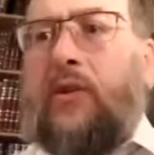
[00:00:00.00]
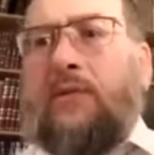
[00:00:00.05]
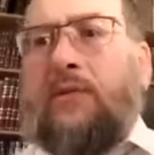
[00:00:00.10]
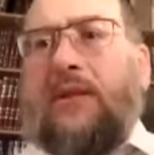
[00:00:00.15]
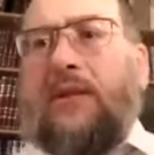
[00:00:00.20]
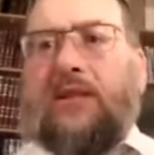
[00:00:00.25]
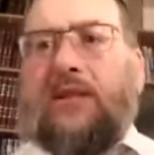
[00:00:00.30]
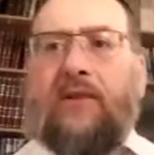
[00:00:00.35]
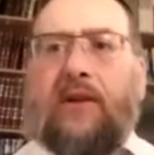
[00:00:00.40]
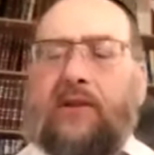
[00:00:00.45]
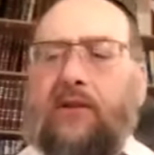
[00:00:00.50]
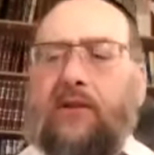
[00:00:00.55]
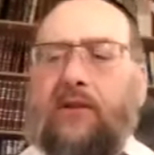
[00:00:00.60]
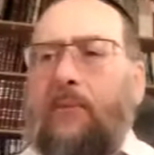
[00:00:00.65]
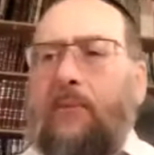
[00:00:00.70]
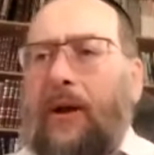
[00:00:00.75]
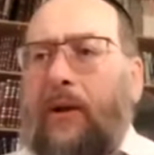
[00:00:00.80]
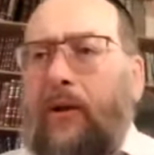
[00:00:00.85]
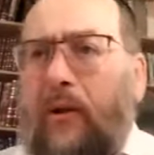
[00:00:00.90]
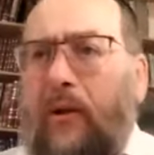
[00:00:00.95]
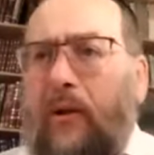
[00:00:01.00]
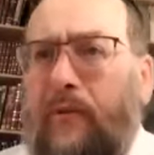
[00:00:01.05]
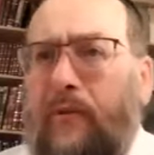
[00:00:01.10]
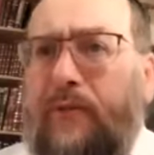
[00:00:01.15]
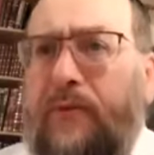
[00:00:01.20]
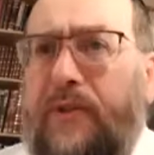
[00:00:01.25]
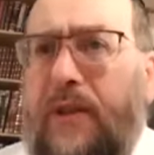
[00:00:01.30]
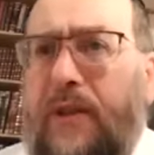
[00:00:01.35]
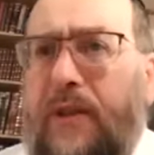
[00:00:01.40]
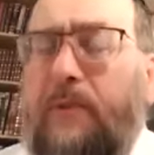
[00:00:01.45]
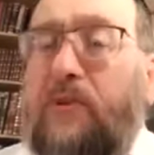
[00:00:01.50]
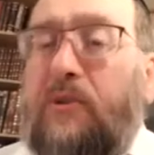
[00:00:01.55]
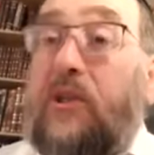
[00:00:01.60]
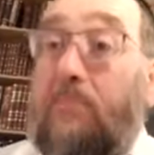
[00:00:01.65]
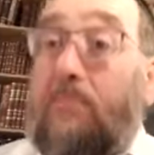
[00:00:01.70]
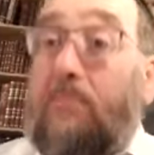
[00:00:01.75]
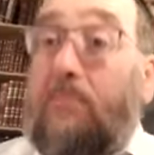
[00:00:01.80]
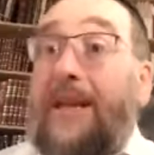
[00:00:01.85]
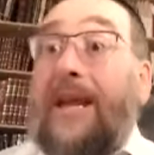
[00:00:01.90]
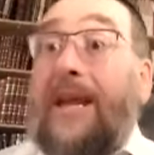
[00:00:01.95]
mitzvah. Let's talk about lulav, something which
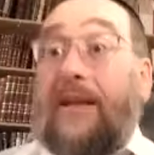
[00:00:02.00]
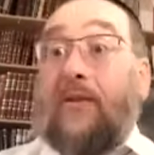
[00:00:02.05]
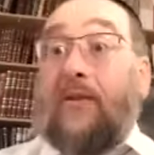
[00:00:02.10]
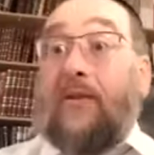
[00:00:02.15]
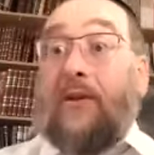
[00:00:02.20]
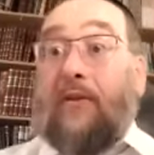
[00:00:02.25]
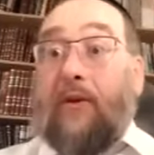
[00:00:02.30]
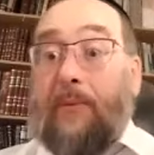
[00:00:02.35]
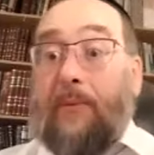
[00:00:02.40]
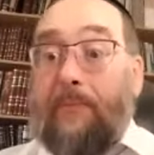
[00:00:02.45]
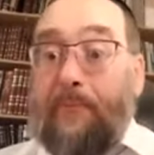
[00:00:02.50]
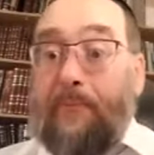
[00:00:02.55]
is min haTorah.